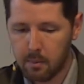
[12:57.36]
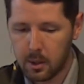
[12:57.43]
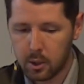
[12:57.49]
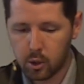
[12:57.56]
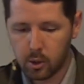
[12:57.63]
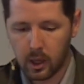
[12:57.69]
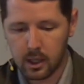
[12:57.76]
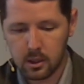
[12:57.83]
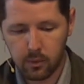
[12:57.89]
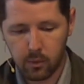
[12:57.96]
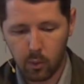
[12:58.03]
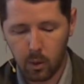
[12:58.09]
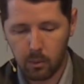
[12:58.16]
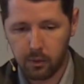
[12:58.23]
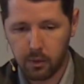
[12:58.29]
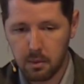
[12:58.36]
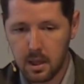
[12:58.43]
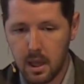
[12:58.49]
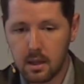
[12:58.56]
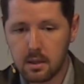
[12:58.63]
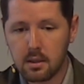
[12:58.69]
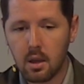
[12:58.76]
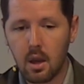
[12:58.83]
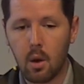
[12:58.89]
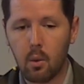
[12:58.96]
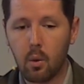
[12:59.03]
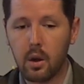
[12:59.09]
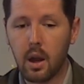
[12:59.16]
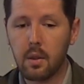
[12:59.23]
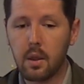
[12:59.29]
been transformed from the inside out,
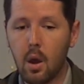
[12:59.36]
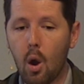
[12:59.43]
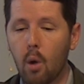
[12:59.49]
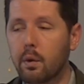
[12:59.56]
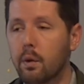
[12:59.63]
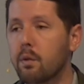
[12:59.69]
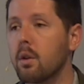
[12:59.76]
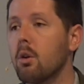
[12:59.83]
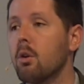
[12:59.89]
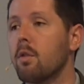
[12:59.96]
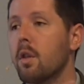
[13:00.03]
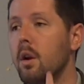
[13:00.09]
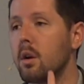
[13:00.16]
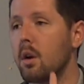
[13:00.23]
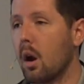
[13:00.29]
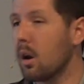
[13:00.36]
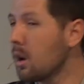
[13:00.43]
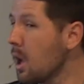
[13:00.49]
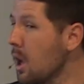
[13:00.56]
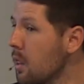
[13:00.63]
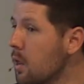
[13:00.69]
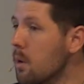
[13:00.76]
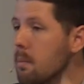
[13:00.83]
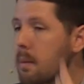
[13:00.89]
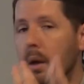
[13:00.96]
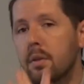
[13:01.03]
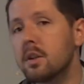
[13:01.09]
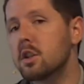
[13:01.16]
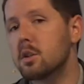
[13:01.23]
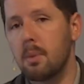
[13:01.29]
where now the overflow of their heart, their
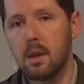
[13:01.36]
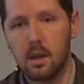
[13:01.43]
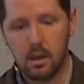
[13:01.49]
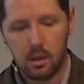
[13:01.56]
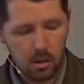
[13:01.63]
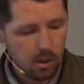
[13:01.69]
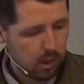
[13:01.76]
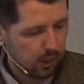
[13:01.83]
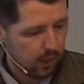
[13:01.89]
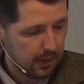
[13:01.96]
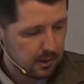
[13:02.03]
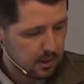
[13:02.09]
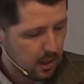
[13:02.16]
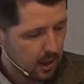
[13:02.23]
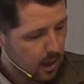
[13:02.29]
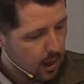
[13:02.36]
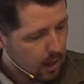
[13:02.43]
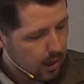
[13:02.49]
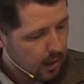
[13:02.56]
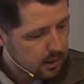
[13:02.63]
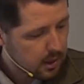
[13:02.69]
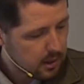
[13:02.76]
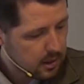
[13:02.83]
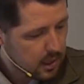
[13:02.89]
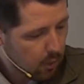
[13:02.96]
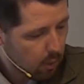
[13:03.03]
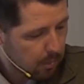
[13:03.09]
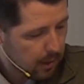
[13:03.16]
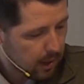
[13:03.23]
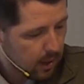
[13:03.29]
mouth is speaking good things, and it says they
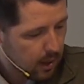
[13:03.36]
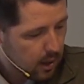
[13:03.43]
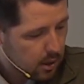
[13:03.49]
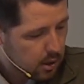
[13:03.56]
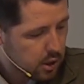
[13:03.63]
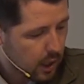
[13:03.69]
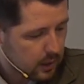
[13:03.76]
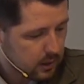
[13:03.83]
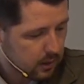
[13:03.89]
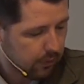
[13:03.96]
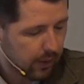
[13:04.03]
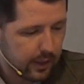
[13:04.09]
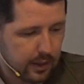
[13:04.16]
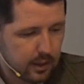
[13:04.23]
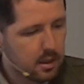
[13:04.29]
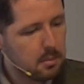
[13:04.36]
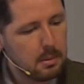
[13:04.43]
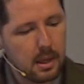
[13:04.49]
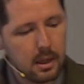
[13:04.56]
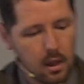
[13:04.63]
will be justified. It doesn't mean